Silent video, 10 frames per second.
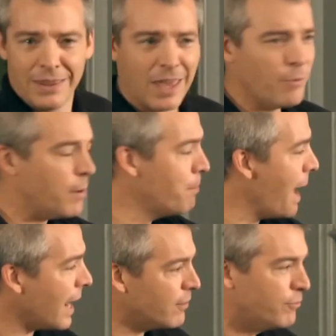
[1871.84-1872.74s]
man, they went
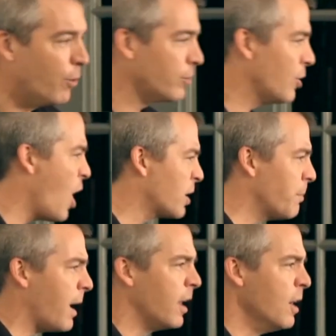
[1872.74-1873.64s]
back and forth, talked
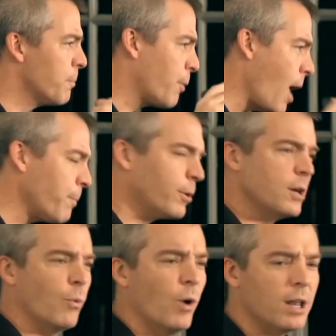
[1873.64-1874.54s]
about
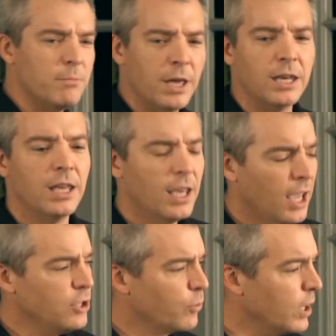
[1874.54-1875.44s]
property and what it meant.
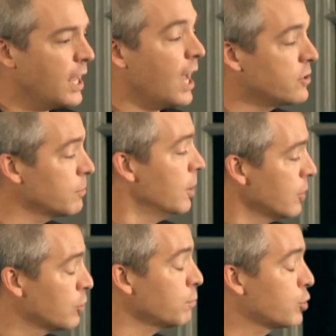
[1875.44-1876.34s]
And you really had some,
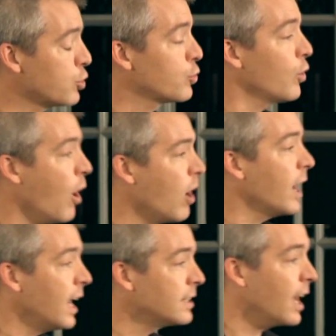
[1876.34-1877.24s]
some
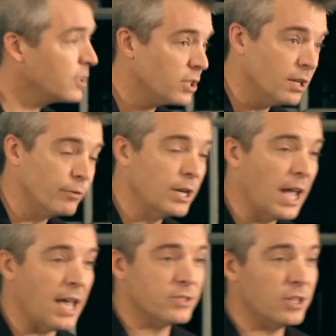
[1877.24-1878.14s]
strong anti slavery
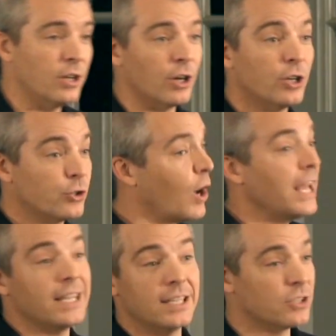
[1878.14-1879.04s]
guys in here
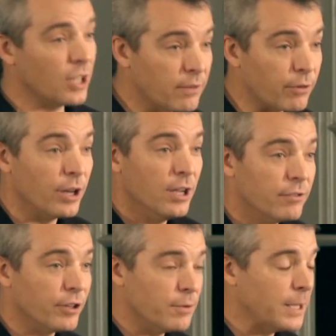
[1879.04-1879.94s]
trying to end slavery
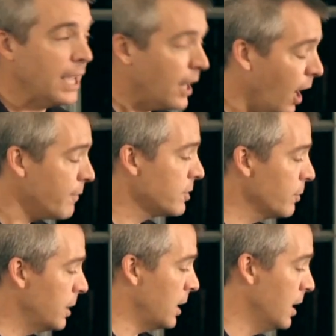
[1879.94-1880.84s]
from the beginning.
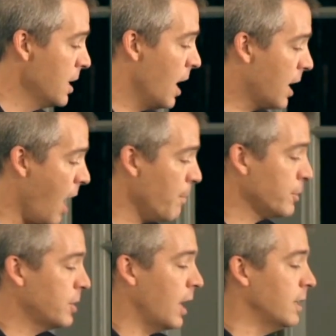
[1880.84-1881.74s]
Obviously, we didn't
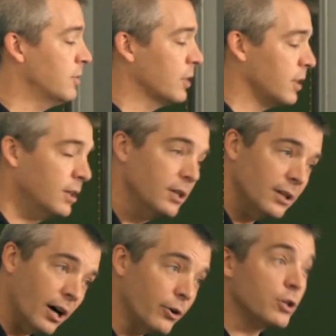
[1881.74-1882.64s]
accomplish that, and it took a
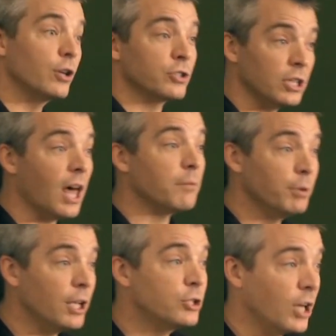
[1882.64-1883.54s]
100 years and a lot
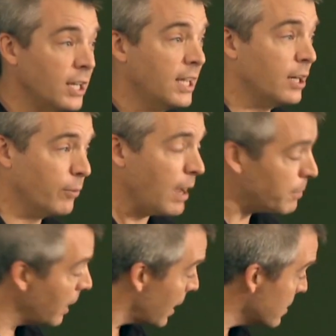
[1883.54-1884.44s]
of bloodshed to get it
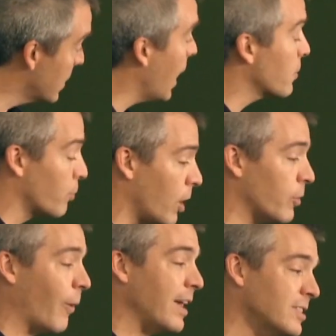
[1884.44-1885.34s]
right. But a lot of these guys were
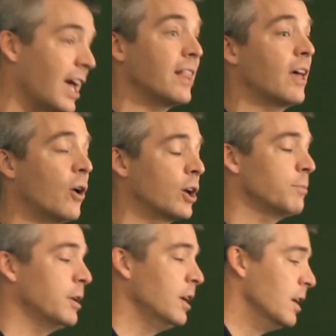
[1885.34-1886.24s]
on the right side of that
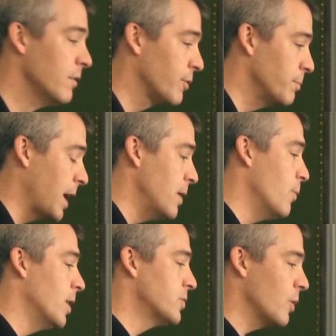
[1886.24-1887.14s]
argument from day
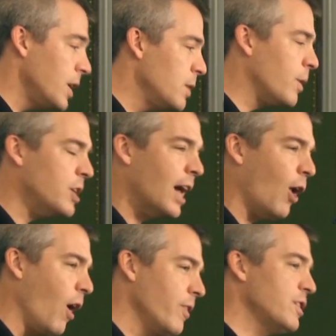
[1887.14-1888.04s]
one. So, anyway, you
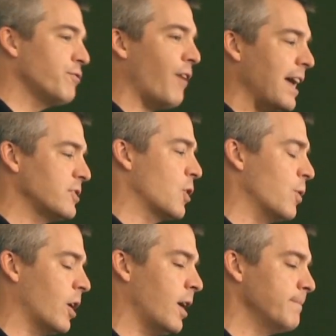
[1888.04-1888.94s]
had all these fights
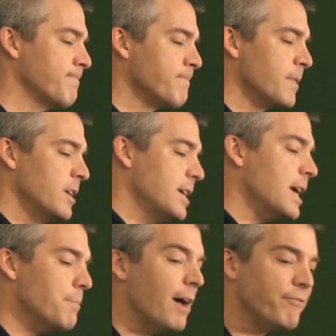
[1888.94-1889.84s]
going on. You
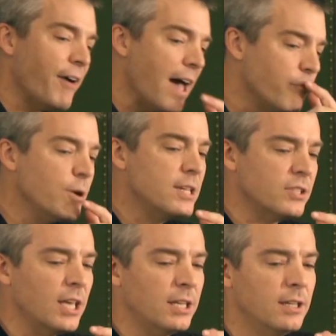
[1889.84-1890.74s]
get about five
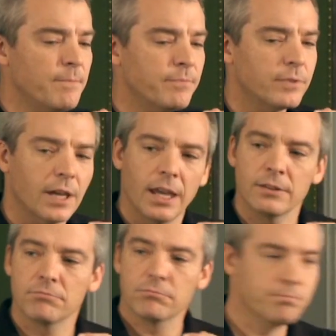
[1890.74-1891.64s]
weeks in,
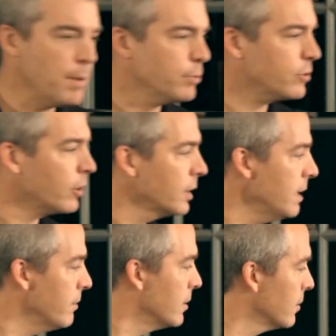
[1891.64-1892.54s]
and people started
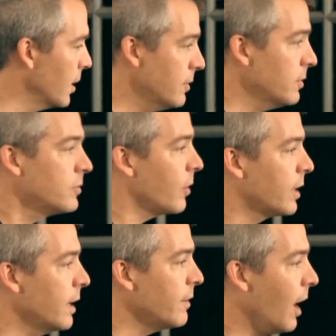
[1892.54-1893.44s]
leaving. They just
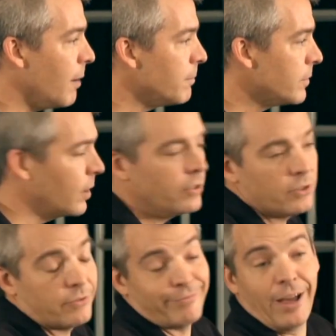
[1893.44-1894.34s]
started giving up. Saying it's
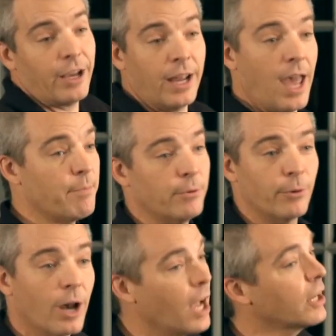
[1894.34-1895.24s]
just not going to happen.
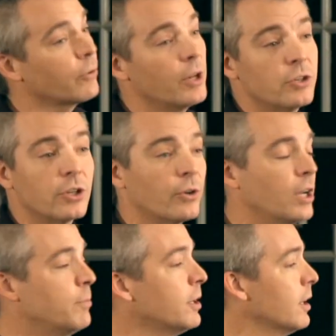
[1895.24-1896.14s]
We're not going to reach an
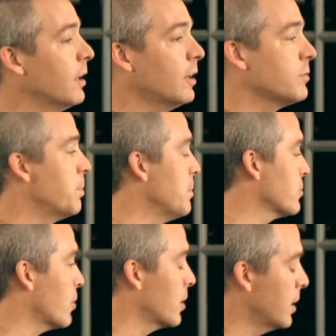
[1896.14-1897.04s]
agreement. And some
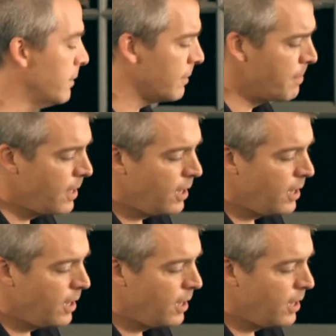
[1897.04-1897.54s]
people started leaving.